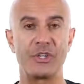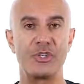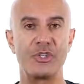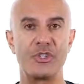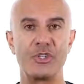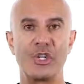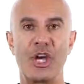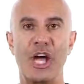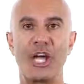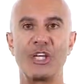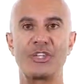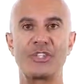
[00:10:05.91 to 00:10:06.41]

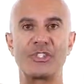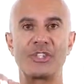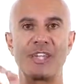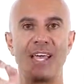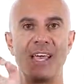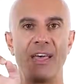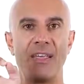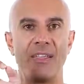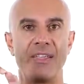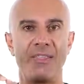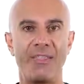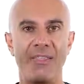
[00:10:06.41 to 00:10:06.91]

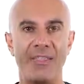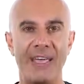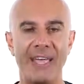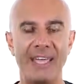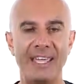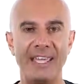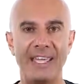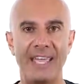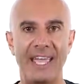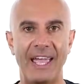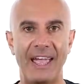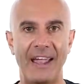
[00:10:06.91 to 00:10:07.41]
Just
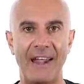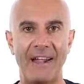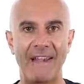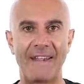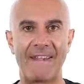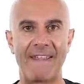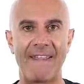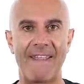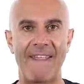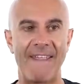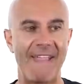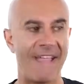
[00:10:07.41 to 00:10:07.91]
thinking.
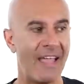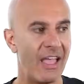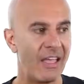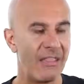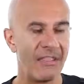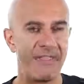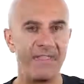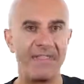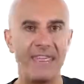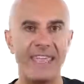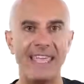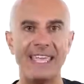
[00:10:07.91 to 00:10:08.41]

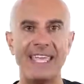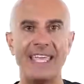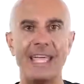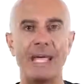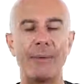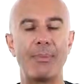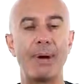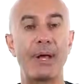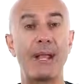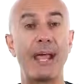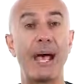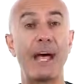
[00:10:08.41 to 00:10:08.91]
Thinking
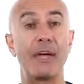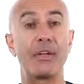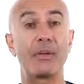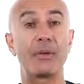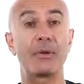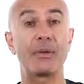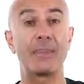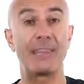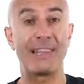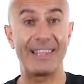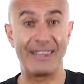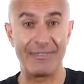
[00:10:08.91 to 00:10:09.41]
about how
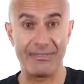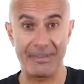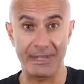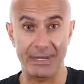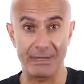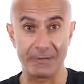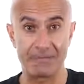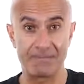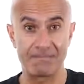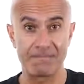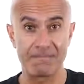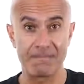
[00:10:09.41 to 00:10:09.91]
you're
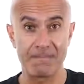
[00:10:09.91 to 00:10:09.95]
living.